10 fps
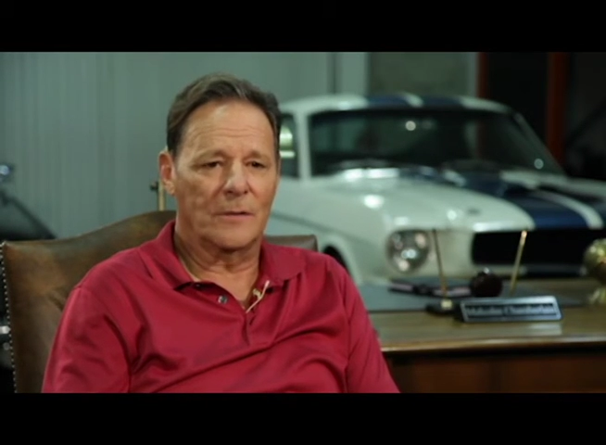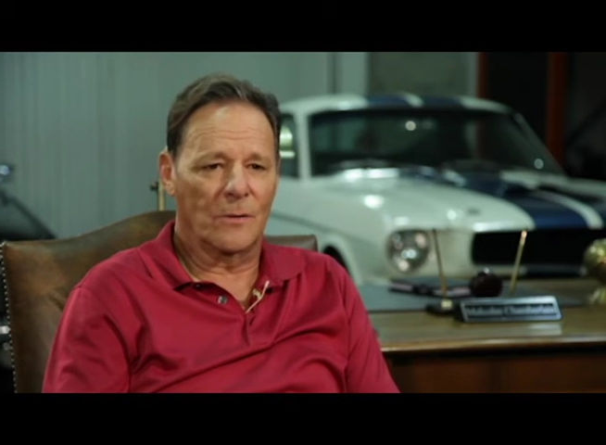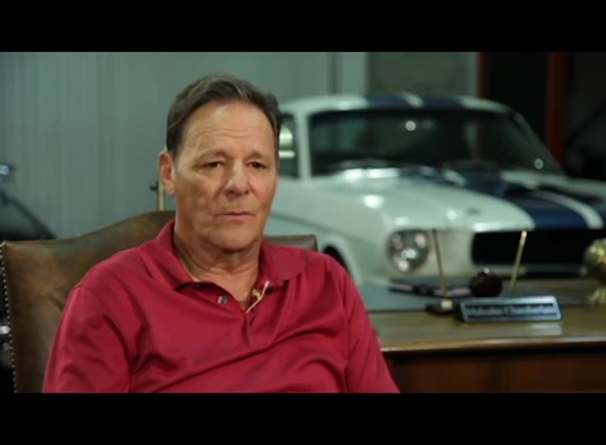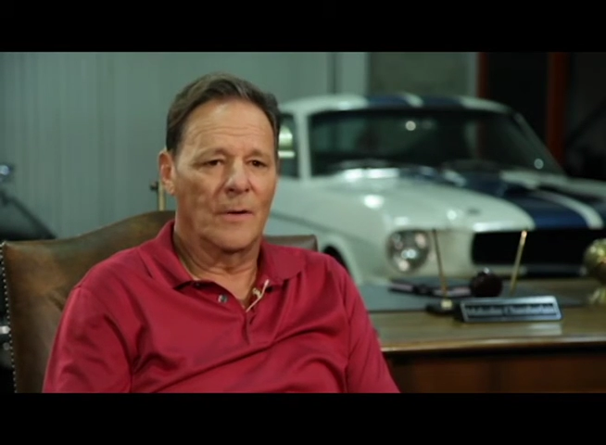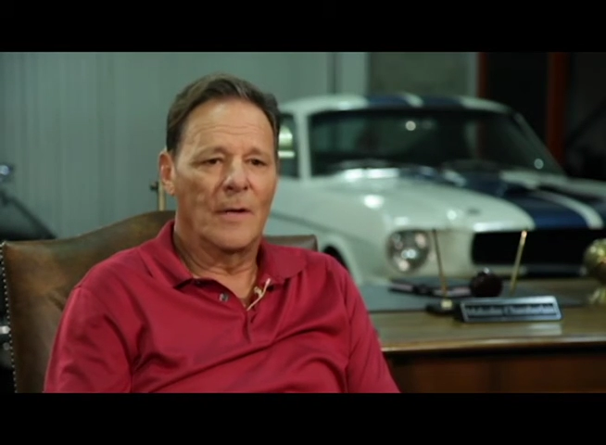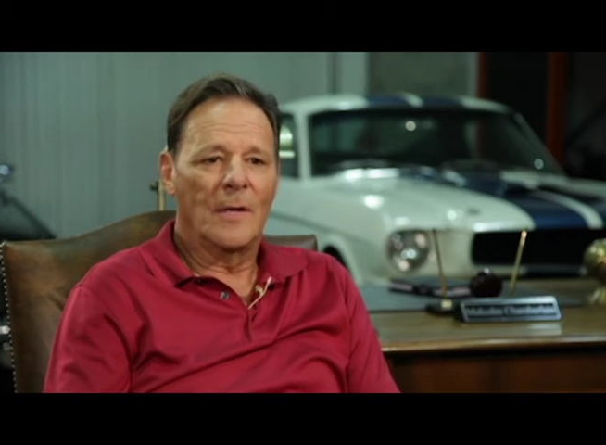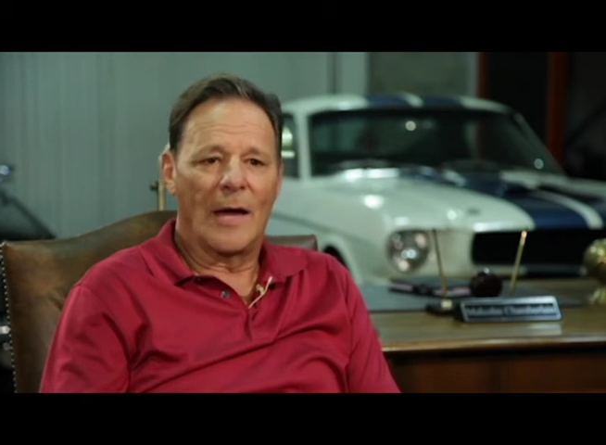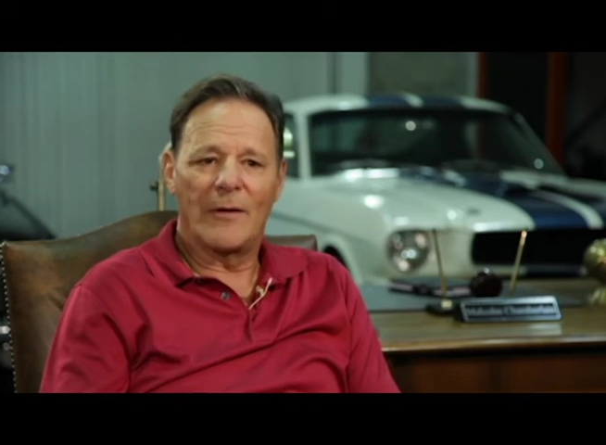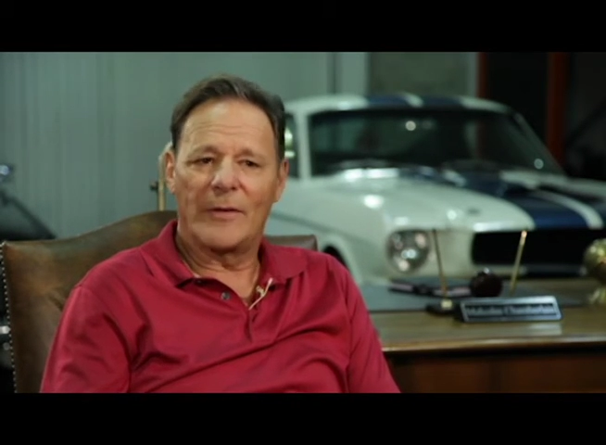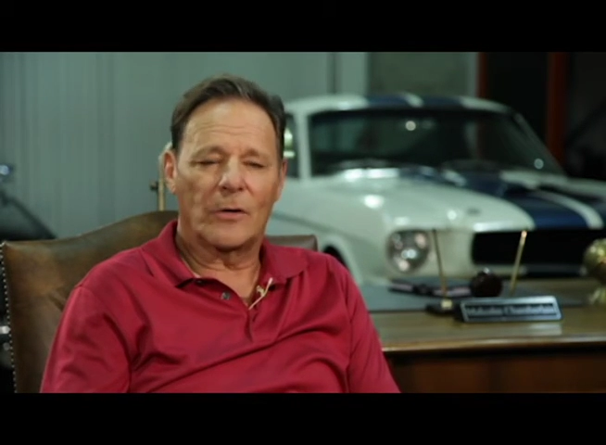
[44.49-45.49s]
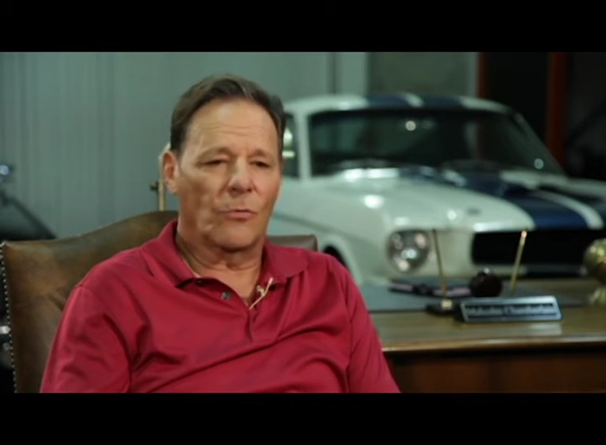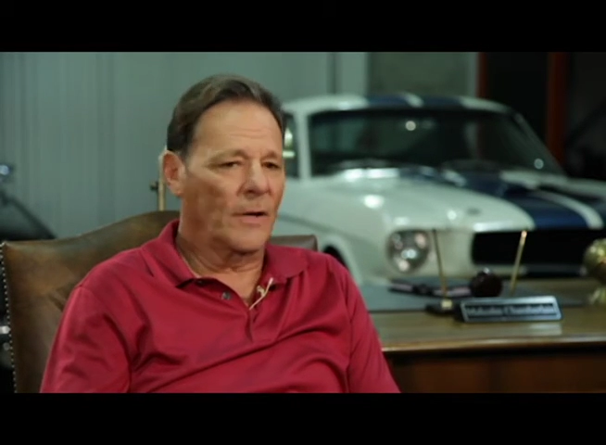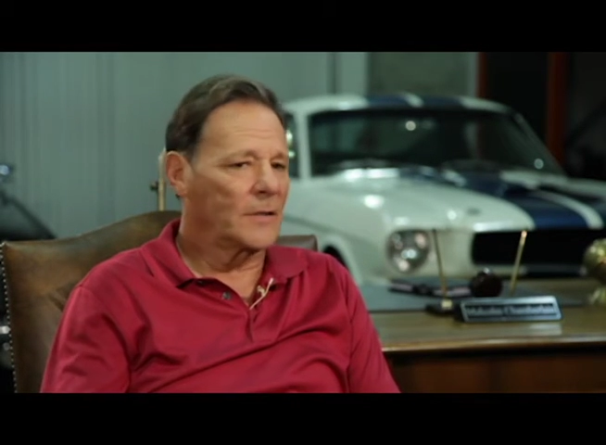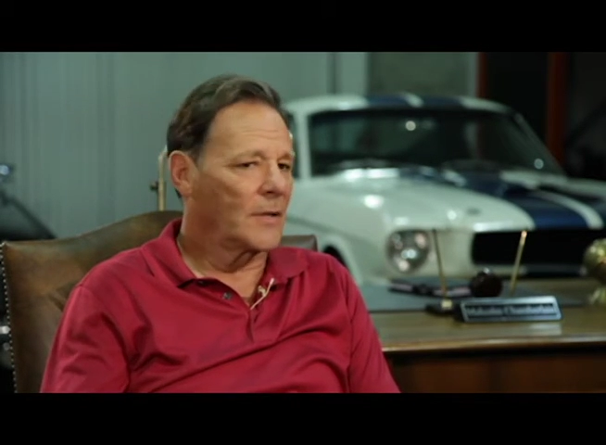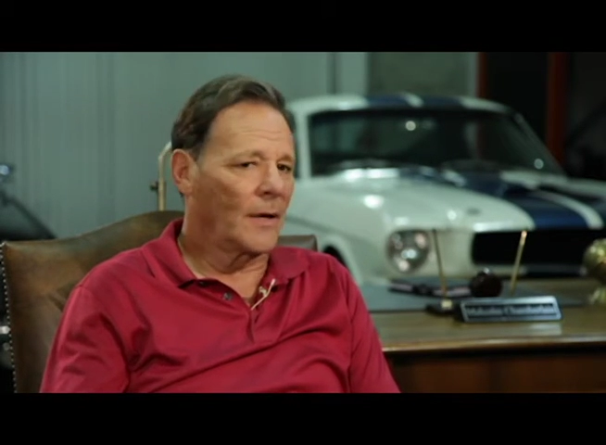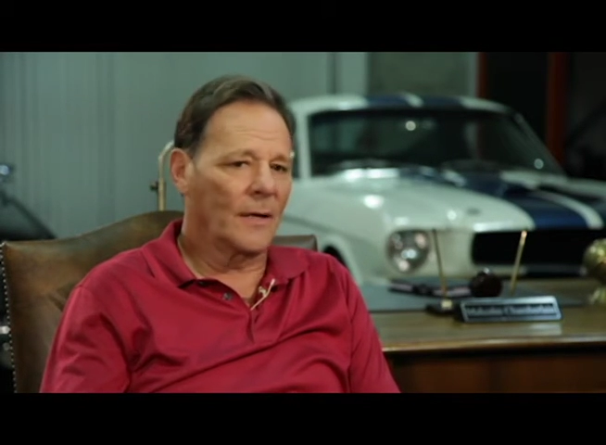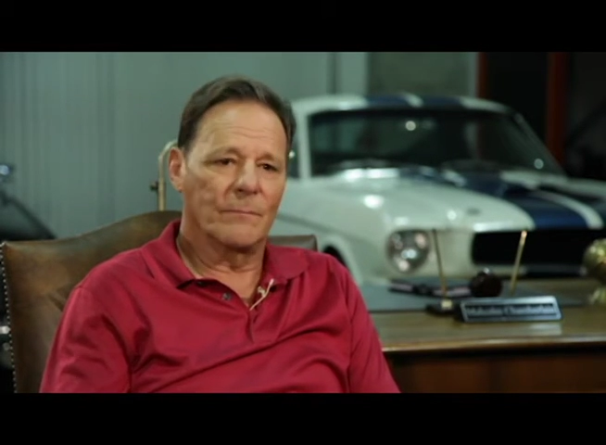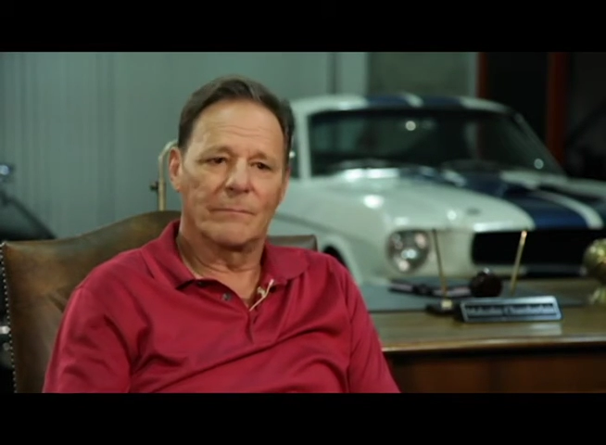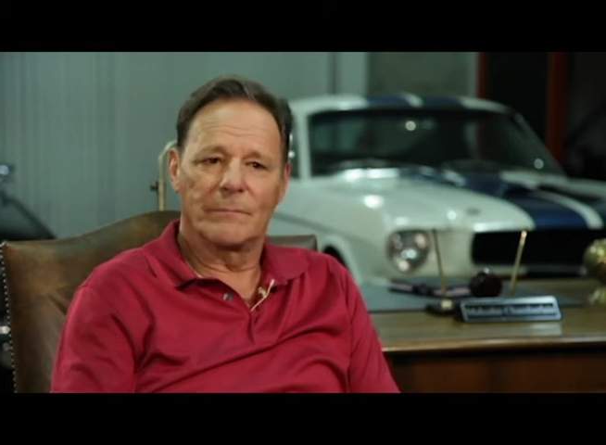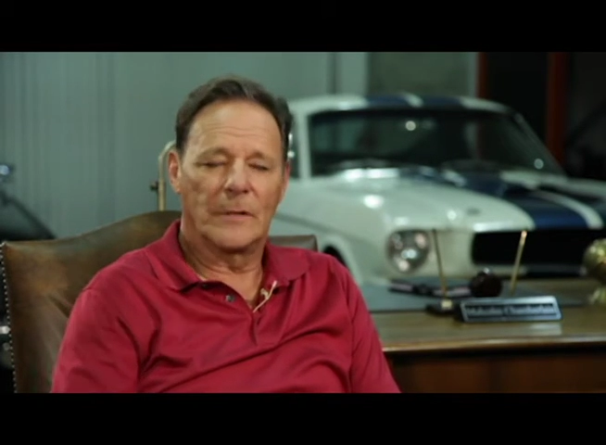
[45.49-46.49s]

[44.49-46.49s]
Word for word: So I've had a great time,